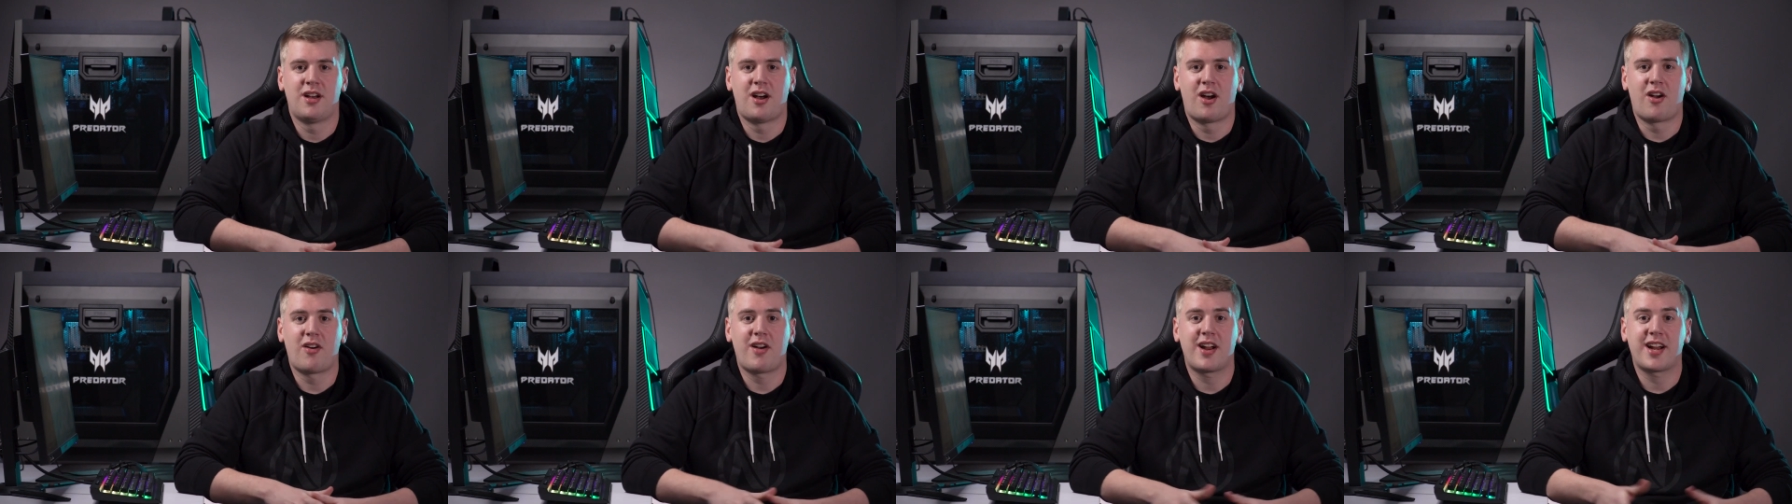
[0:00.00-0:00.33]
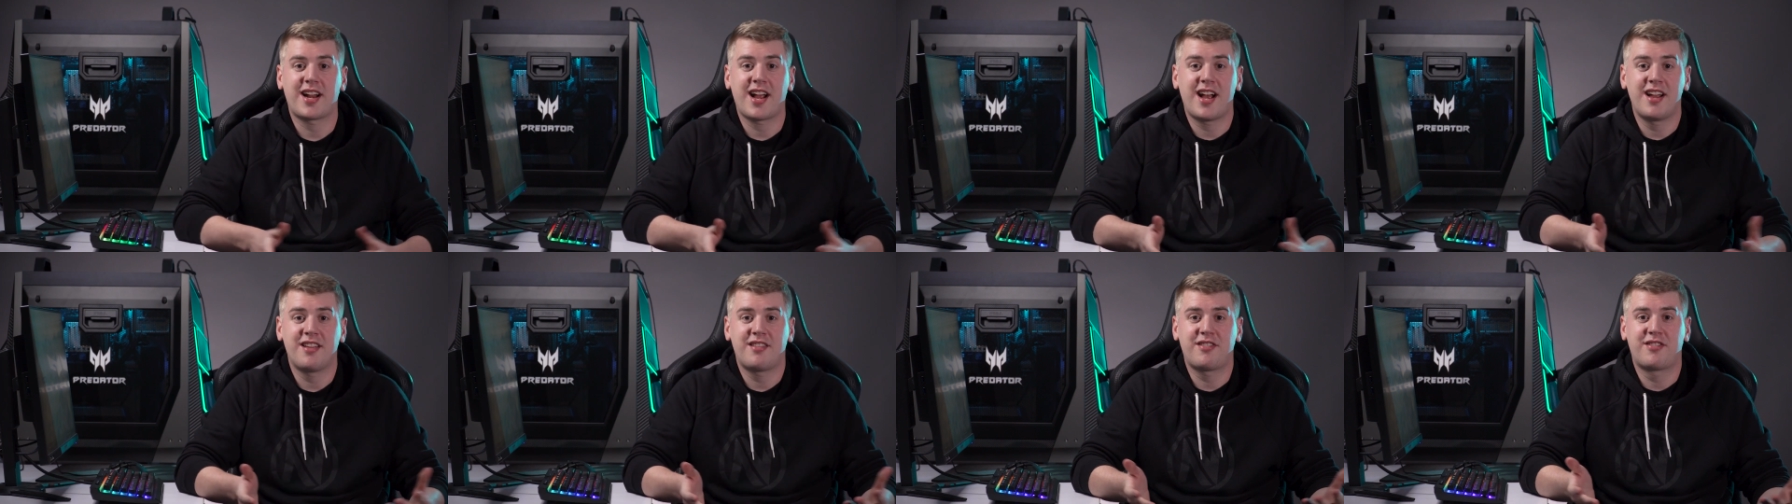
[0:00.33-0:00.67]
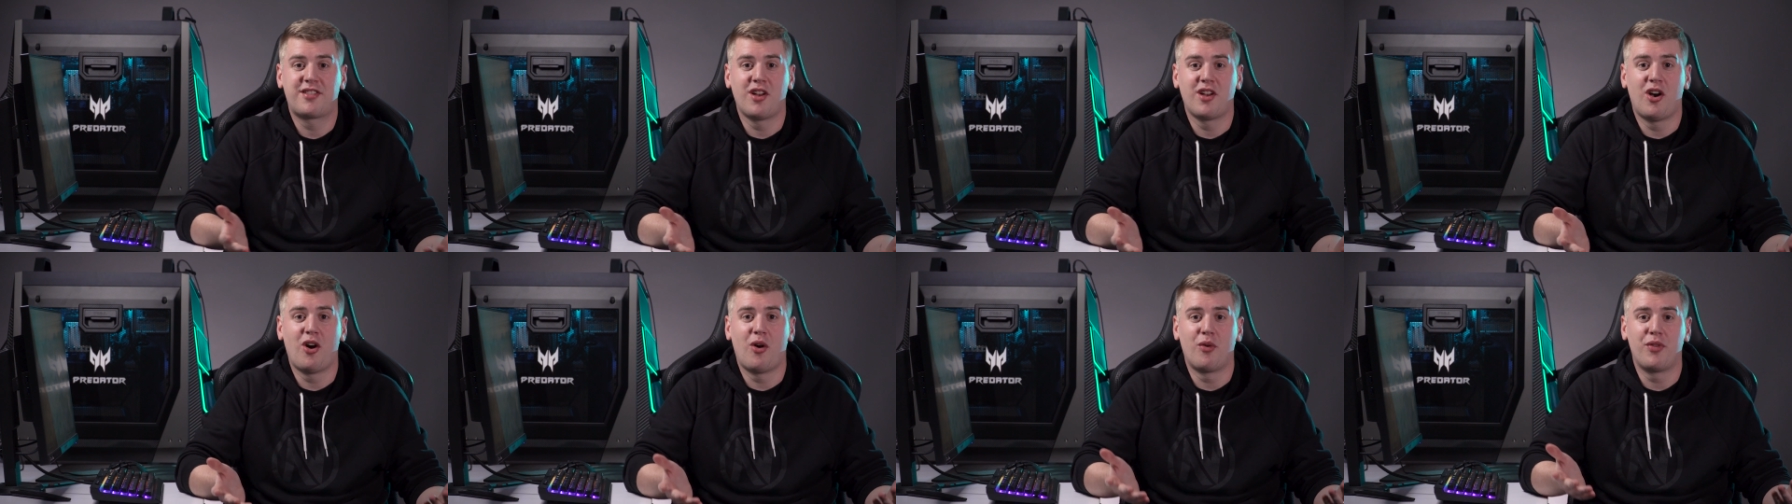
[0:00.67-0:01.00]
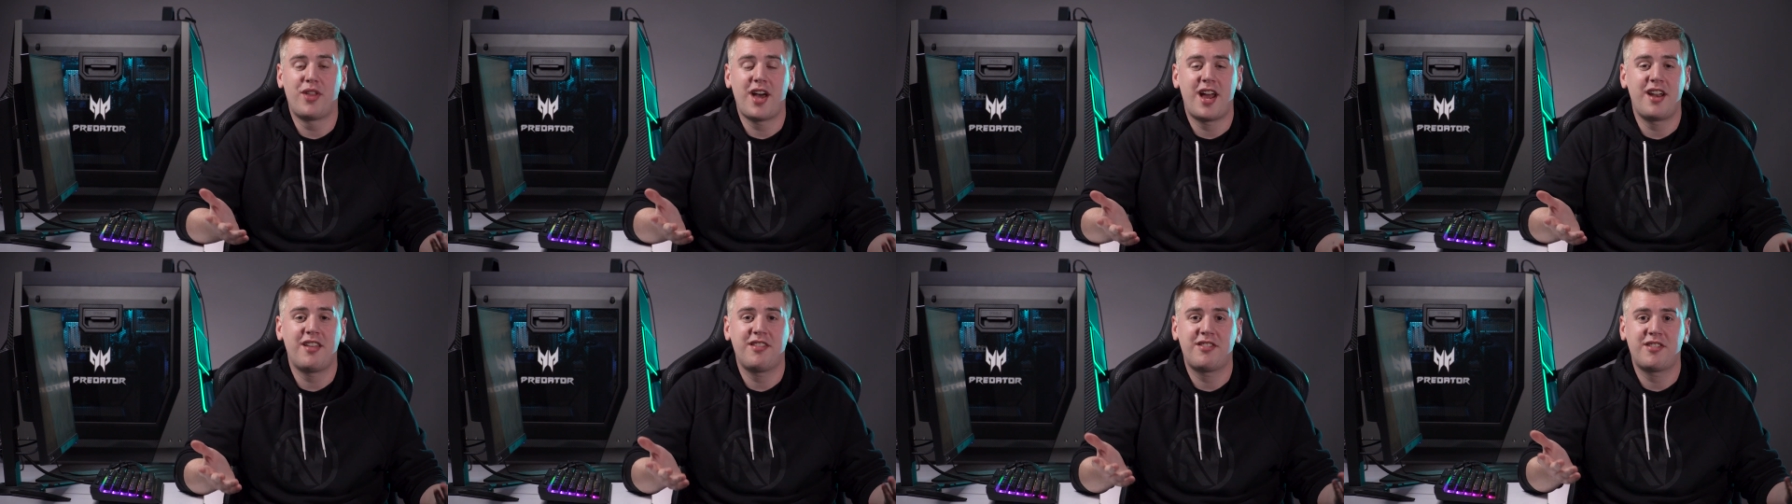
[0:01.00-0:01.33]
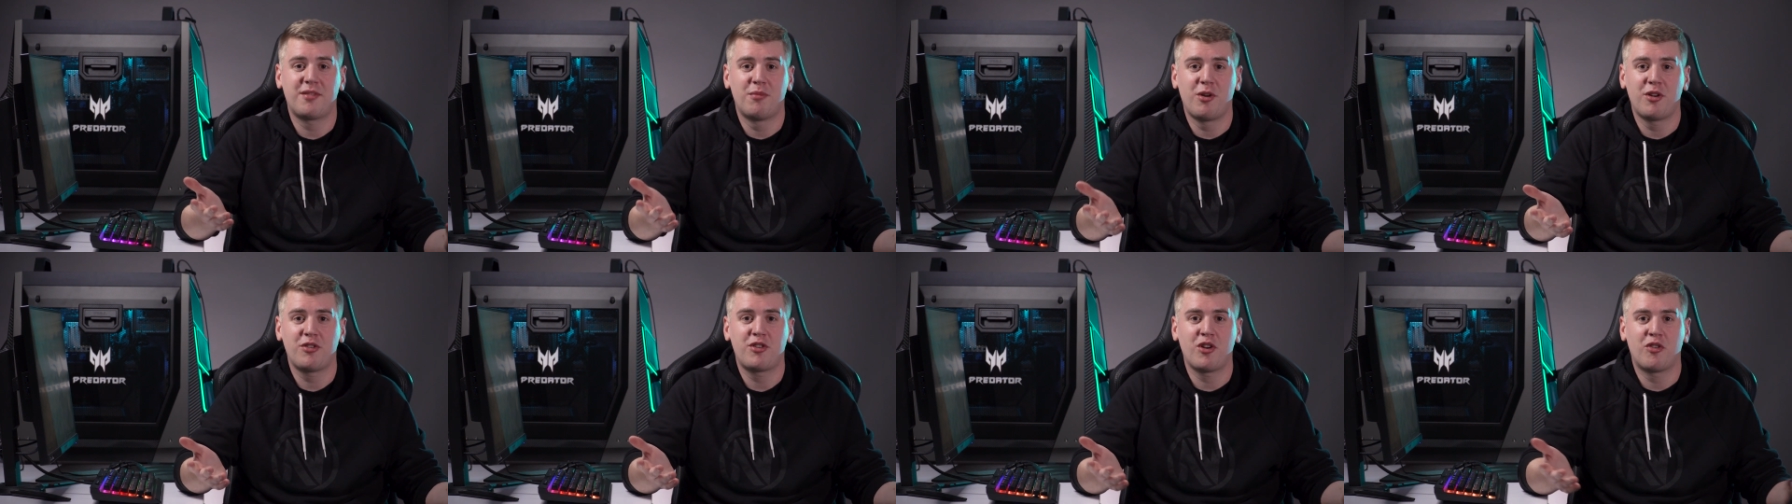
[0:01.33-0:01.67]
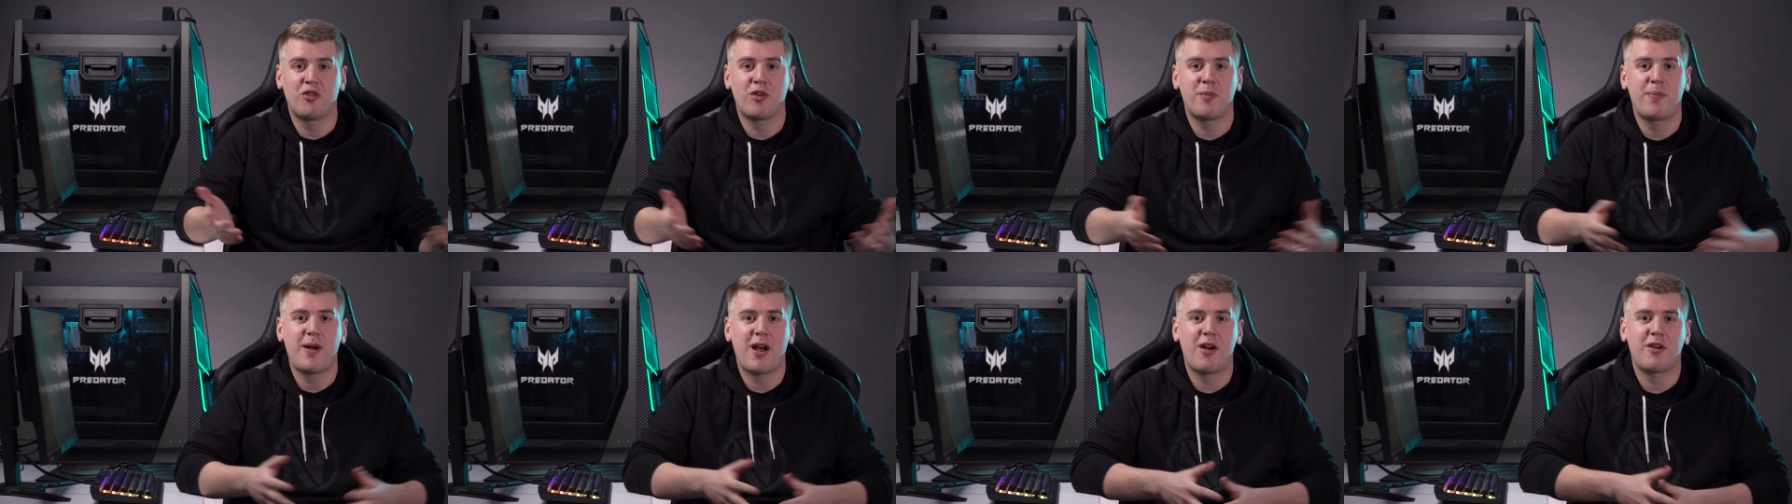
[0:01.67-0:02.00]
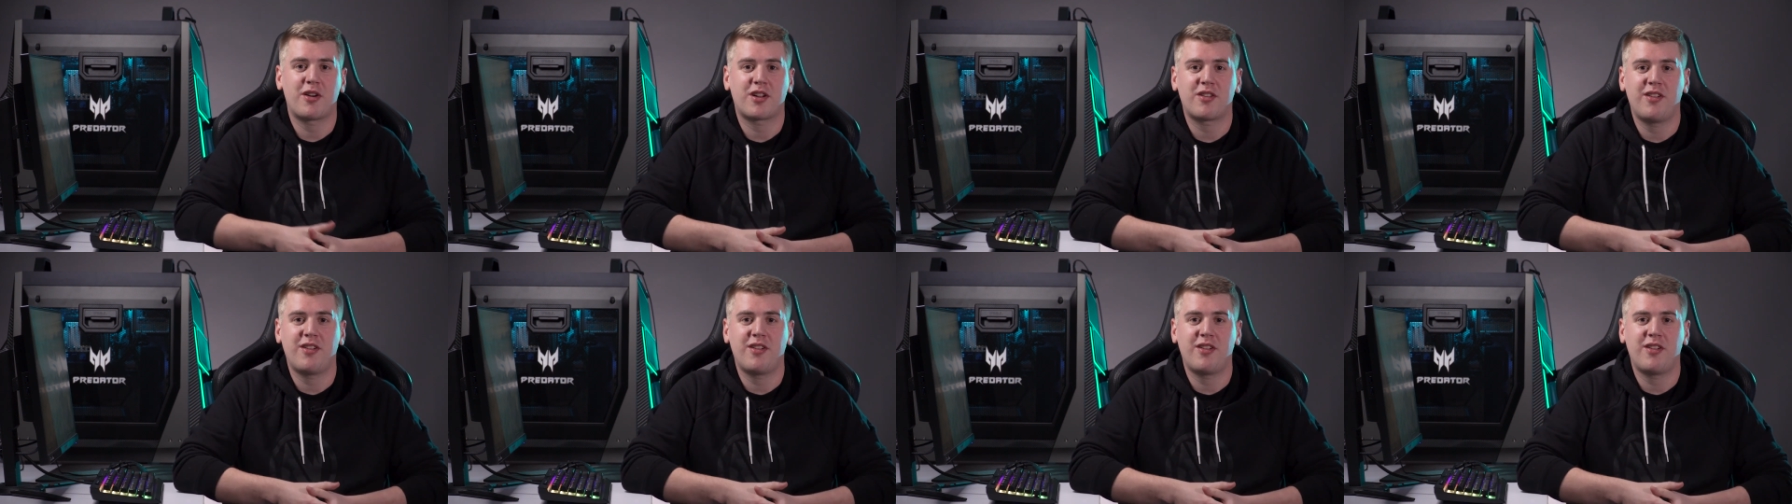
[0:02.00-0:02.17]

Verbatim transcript: All right, guys, so that is the most overpowered